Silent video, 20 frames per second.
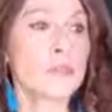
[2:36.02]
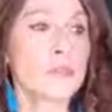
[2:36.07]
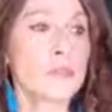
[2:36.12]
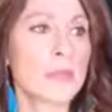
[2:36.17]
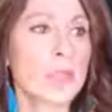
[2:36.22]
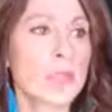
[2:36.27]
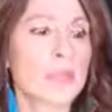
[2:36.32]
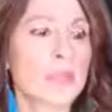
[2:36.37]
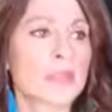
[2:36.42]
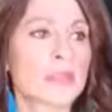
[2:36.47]

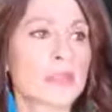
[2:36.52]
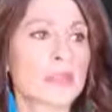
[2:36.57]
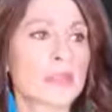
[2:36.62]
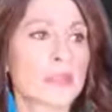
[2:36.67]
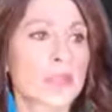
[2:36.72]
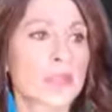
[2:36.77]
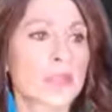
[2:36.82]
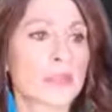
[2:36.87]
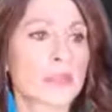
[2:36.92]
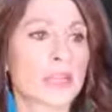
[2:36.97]

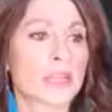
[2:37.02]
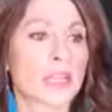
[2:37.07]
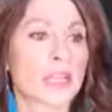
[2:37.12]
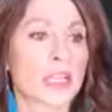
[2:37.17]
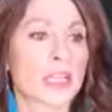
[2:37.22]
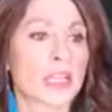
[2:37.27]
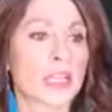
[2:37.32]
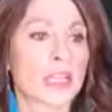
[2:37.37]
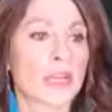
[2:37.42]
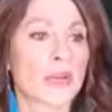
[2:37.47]
yesterday I was
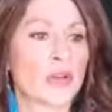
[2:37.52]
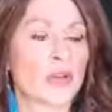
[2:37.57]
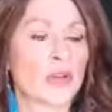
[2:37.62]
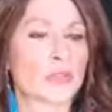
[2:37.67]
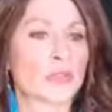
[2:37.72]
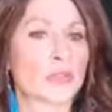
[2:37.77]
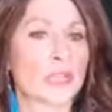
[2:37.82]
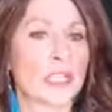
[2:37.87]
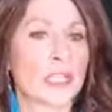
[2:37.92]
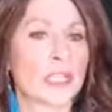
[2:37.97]
talking
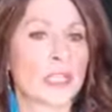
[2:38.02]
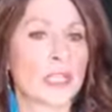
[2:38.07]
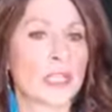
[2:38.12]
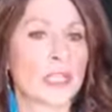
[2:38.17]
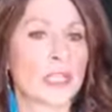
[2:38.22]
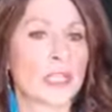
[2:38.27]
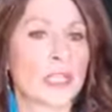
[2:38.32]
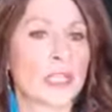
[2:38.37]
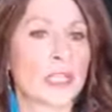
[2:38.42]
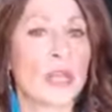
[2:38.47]
about
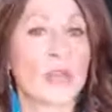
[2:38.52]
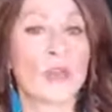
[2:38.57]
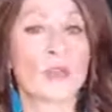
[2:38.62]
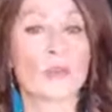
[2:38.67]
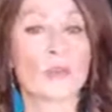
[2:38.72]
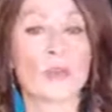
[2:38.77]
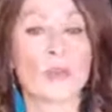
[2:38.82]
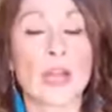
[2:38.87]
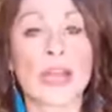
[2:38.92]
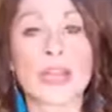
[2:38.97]
really
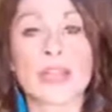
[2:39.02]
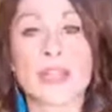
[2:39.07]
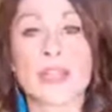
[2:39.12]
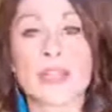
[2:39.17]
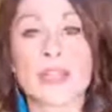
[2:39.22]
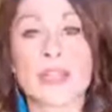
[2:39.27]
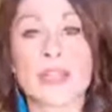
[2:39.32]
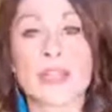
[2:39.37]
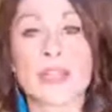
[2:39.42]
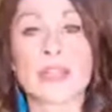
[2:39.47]

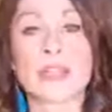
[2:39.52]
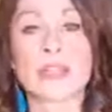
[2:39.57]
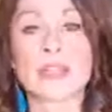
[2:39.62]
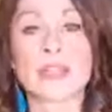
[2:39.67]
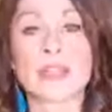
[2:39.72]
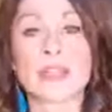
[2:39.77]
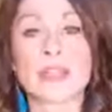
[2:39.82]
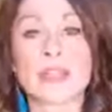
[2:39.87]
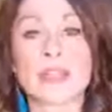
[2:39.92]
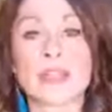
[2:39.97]

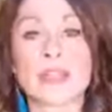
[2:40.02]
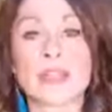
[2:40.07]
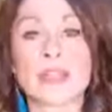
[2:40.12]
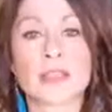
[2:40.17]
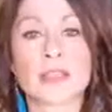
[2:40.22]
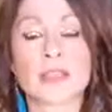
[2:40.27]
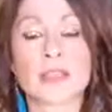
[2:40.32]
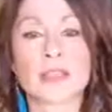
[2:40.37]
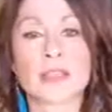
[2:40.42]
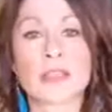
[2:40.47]

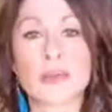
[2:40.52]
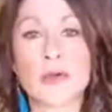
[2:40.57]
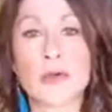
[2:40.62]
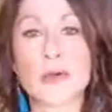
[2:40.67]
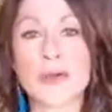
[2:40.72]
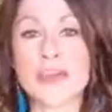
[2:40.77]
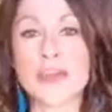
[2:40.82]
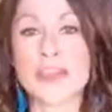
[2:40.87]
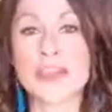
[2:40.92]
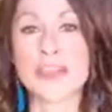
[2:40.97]
recognizing
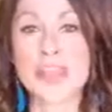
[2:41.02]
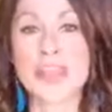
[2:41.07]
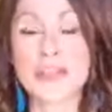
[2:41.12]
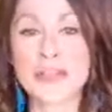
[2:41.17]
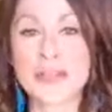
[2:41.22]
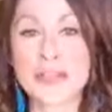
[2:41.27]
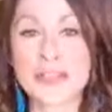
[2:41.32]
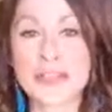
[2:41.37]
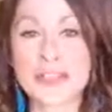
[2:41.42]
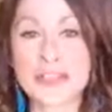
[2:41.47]
those
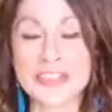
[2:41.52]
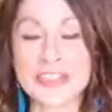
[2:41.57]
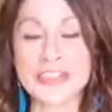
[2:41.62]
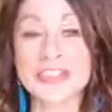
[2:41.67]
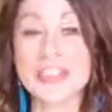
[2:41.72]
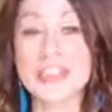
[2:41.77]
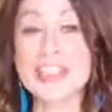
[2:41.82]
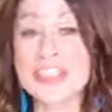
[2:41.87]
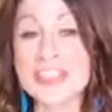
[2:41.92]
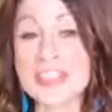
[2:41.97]

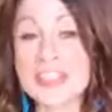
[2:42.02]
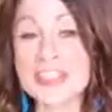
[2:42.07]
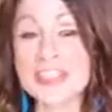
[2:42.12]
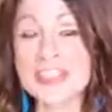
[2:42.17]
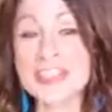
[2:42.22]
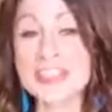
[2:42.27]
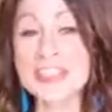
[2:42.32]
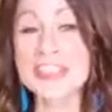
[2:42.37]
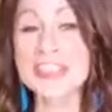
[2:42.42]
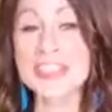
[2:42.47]
energies. Is
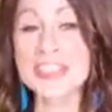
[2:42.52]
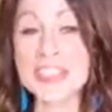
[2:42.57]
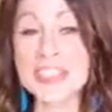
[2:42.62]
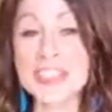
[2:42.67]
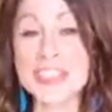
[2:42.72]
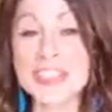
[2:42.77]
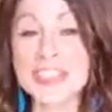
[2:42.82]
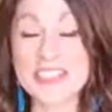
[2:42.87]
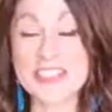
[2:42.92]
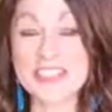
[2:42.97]
this the
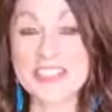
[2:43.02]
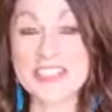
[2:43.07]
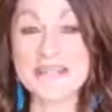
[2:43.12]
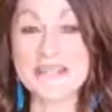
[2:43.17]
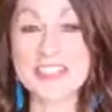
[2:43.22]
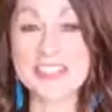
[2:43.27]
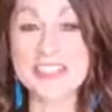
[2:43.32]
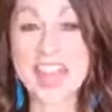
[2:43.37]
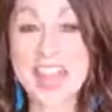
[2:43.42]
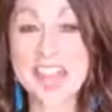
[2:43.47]
change
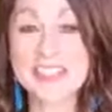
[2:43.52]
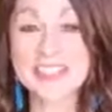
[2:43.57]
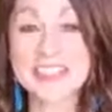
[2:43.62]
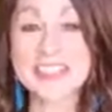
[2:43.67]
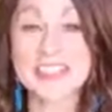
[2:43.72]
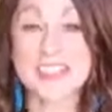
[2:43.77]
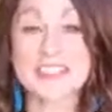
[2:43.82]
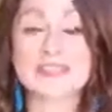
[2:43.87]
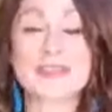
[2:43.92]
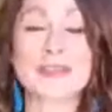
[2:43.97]
I've been
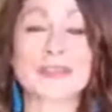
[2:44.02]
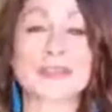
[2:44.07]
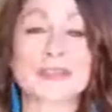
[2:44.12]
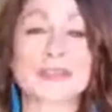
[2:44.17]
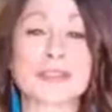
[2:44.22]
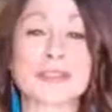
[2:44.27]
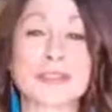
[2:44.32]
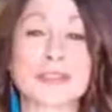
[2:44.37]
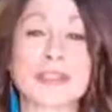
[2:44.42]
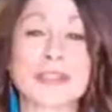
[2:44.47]
asking for
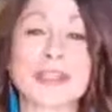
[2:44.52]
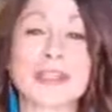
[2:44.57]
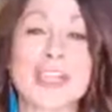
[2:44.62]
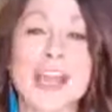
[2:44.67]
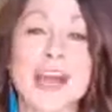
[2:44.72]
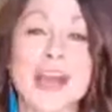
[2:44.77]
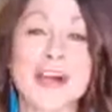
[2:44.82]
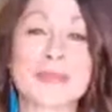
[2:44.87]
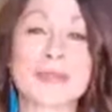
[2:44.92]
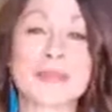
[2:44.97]
showing
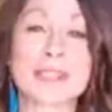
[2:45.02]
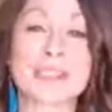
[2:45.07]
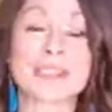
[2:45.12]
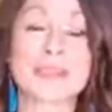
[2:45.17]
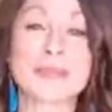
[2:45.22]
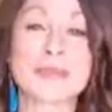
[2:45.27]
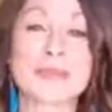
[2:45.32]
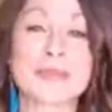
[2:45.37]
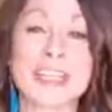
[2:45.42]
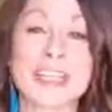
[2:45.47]
up
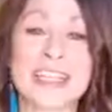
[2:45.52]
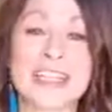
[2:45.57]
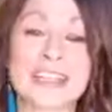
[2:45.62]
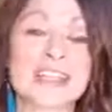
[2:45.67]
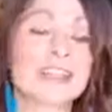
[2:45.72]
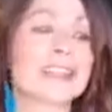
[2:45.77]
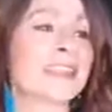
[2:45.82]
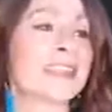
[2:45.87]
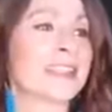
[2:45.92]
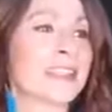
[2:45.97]
in a way
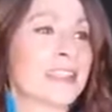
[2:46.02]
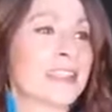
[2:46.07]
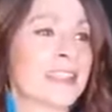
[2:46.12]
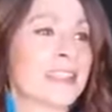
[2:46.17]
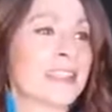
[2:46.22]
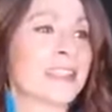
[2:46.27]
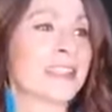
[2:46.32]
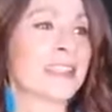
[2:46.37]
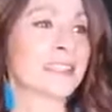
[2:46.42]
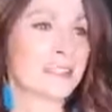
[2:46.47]
that I
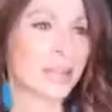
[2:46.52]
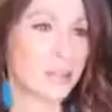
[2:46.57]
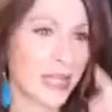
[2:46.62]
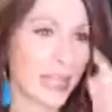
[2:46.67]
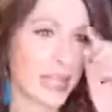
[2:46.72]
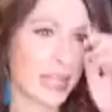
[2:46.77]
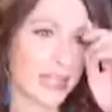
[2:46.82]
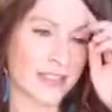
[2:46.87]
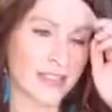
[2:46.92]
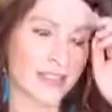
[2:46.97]
didn't
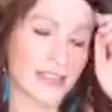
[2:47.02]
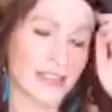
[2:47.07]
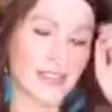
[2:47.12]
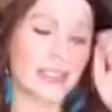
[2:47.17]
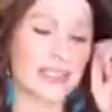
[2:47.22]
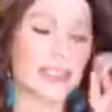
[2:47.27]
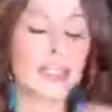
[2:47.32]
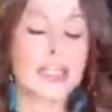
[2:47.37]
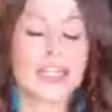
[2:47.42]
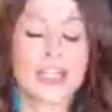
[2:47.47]
expect?
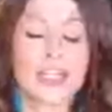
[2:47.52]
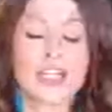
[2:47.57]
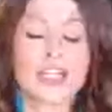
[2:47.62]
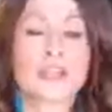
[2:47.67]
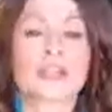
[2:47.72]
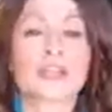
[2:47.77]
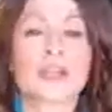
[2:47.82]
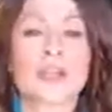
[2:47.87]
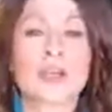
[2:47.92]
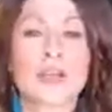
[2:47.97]

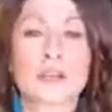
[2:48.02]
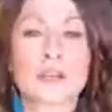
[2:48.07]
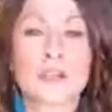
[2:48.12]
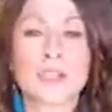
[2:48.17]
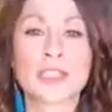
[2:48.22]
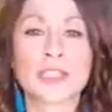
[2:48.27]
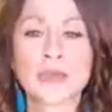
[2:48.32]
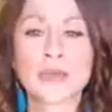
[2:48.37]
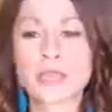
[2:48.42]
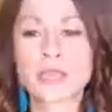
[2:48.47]
So I
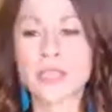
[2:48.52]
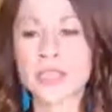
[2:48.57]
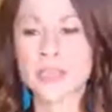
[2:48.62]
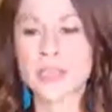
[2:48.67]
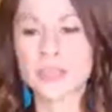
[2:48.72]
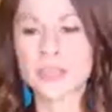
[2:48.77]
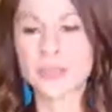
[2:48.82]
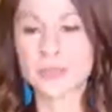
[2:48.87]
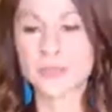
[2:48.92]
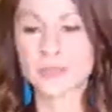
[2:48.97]
really want
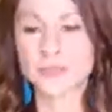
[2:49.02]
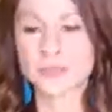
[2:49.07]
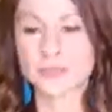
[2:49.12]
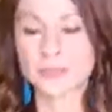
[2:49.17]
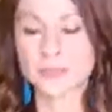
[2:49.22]
to